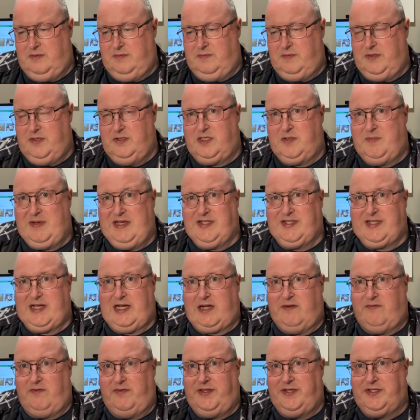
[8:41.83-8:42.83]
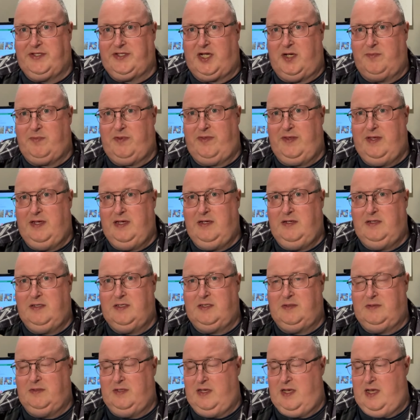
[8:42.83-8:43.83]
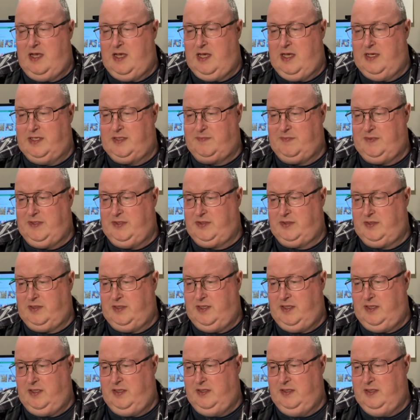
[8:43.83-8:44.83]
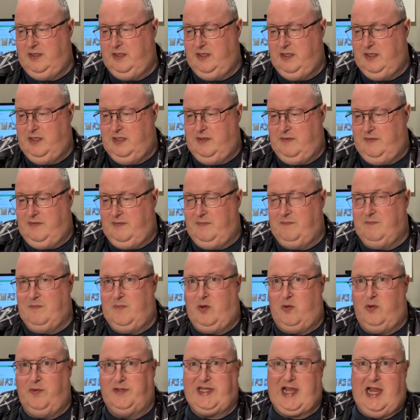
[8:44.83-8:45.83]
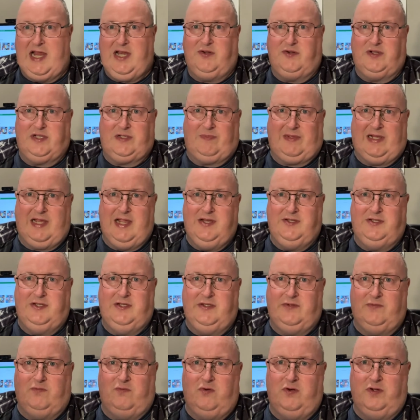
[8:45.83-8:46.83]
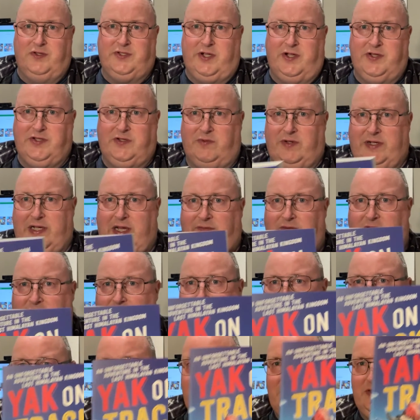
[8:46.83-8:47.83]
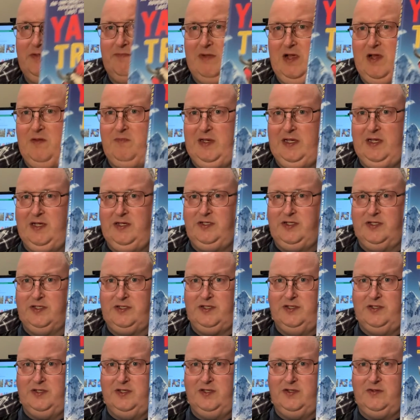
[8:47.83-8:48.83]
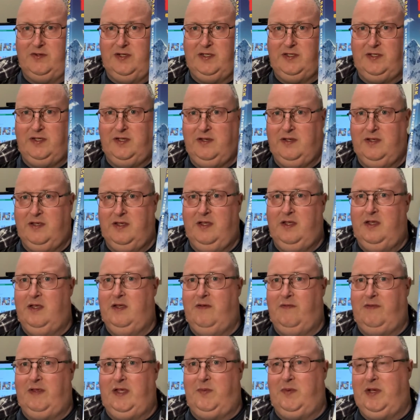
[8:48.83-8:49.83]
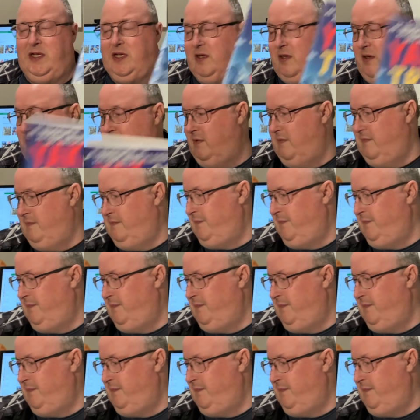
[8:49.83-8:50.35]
Used to be a sucker for this type of things, especially more dangerous places, war zones and what have you, but this may be just as interesting. There we go.